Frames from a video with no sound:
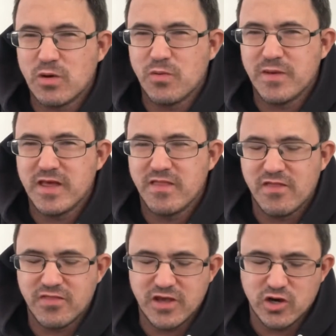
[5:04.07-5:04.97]
would be in the
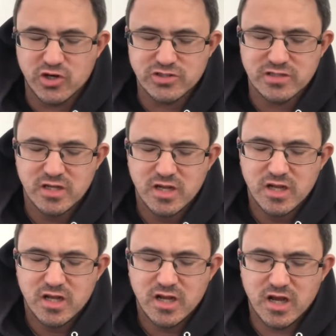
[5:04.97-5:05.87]
theaters.
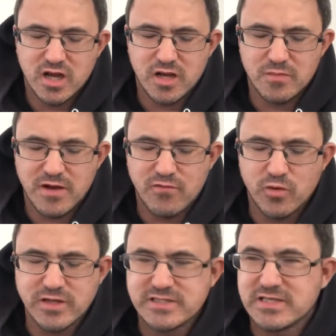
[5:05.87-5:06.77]
I've
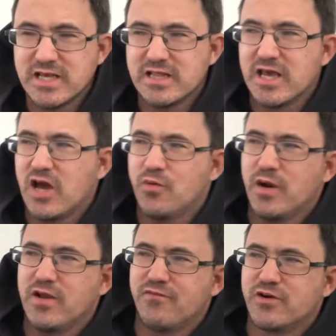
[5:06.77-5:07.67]
only seen the
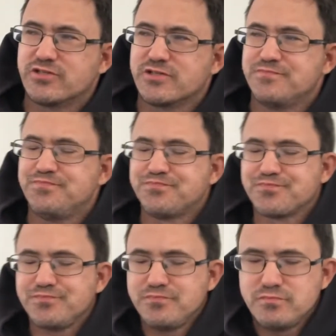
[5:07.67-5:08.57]
unrated version.
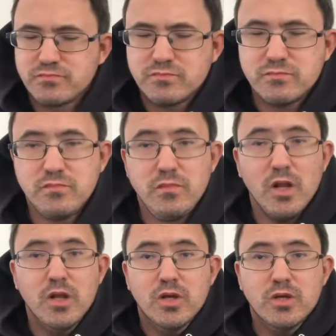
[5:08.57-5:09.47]

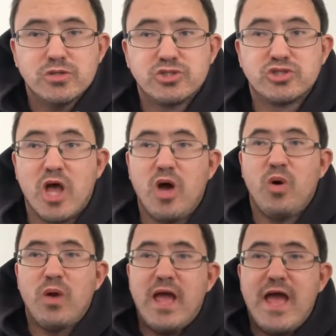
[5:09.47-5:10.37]

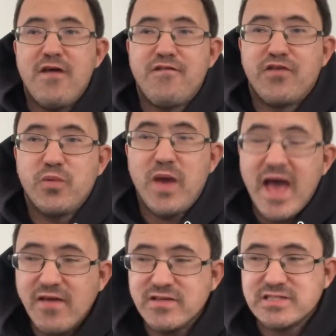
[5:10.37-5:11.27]
So if you
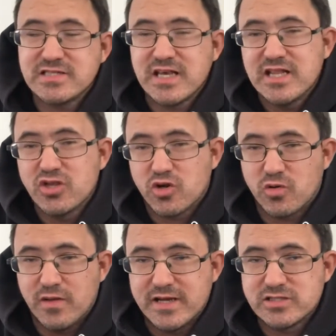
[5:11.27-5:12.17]
haven't seen The
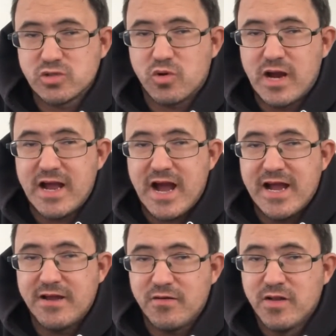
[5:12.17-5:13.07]
Girl Next Door,
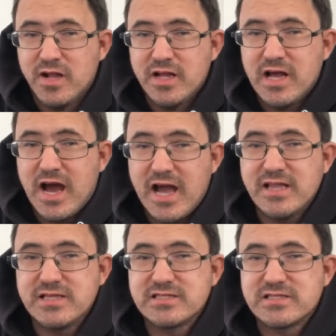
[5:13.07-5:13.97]
I
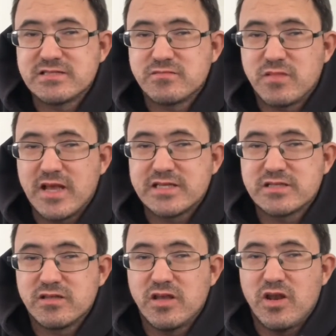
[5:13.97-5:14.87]
highly
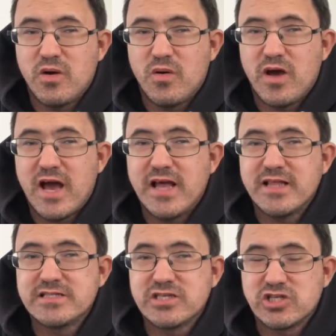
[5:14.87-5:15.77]

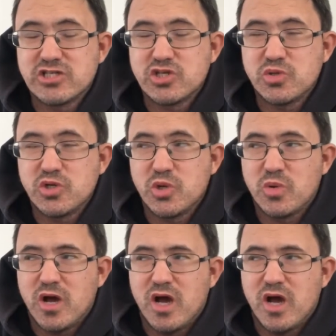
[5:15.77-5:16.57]
highly suggest you do.